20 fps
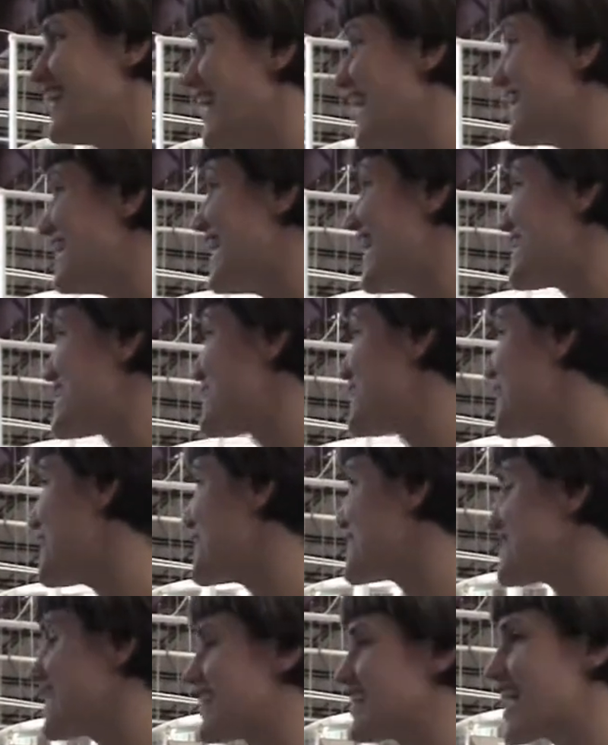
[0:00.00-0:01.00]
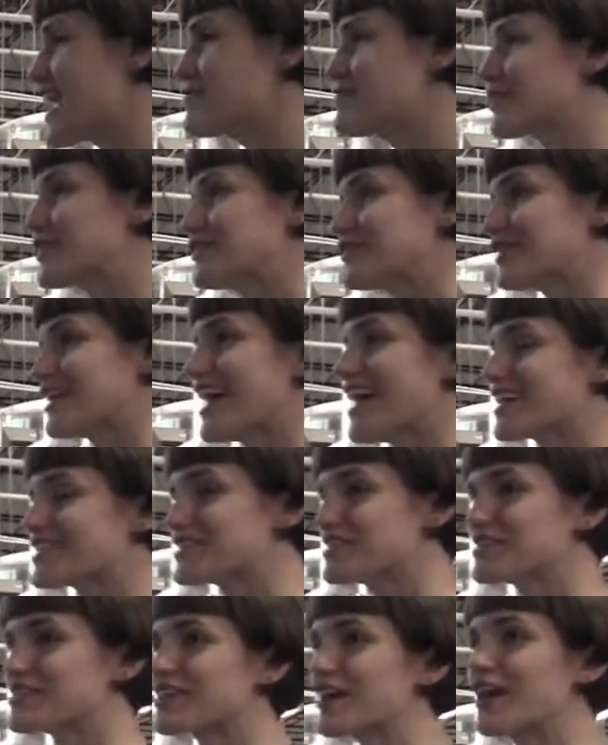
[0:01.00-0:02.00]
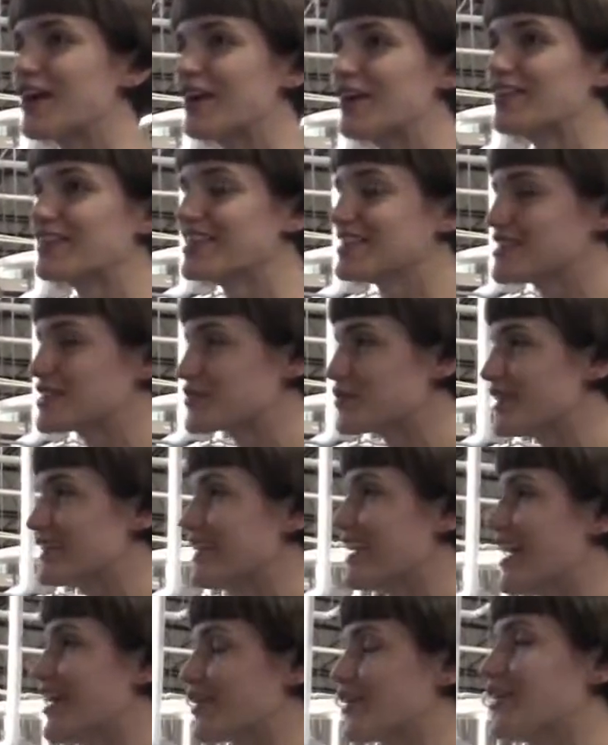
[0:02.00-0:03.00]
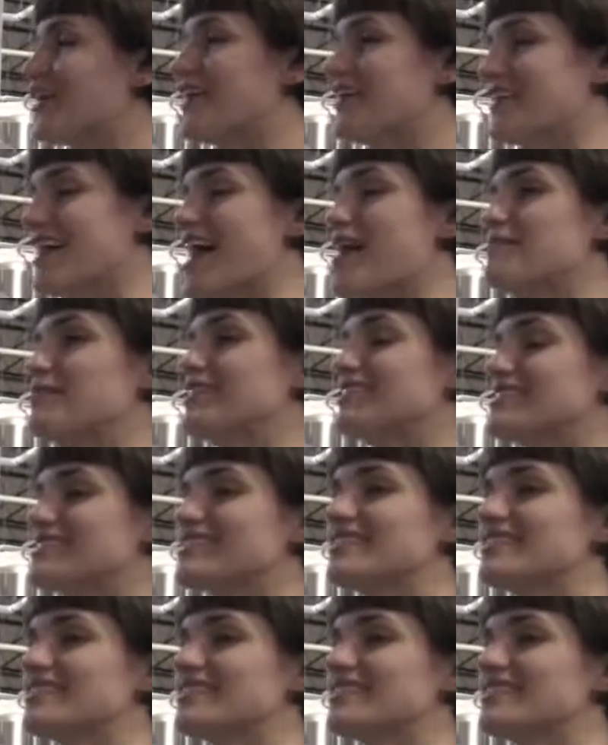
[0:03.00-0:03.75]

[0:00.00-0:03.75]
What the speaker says: And as far as like chemical reactions go, this is when the alcohol happens.